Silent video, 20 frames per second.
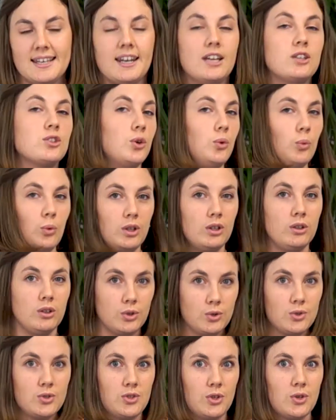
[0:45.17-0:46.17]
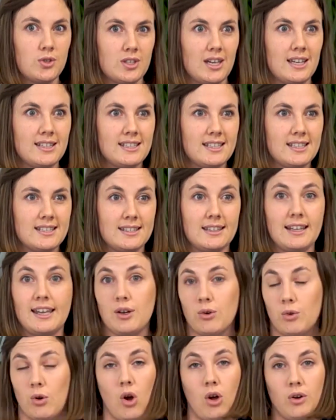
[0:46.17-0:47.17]
and I don't want to lose those ideas
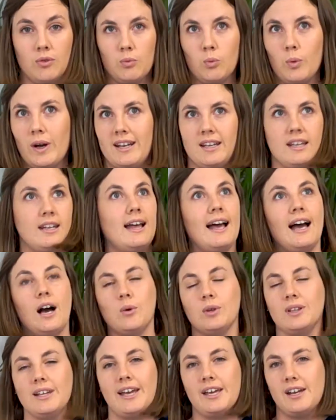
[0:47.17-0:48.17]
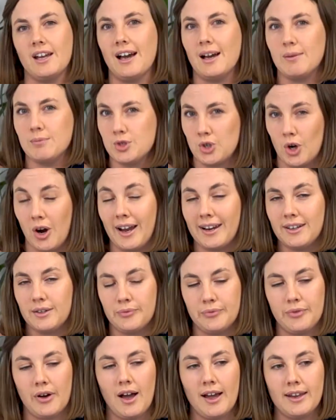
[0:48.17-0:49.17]
later on when an hour later I'm trying to
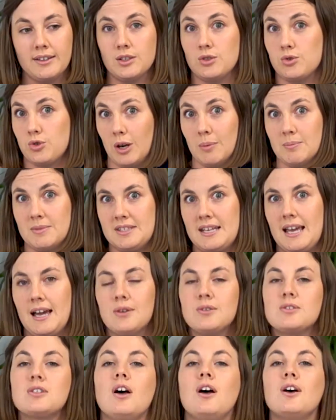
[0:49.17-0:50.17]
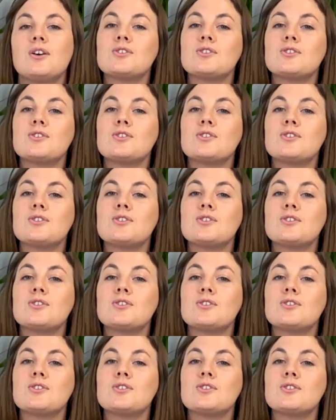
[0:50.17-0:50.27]
find a drum sound.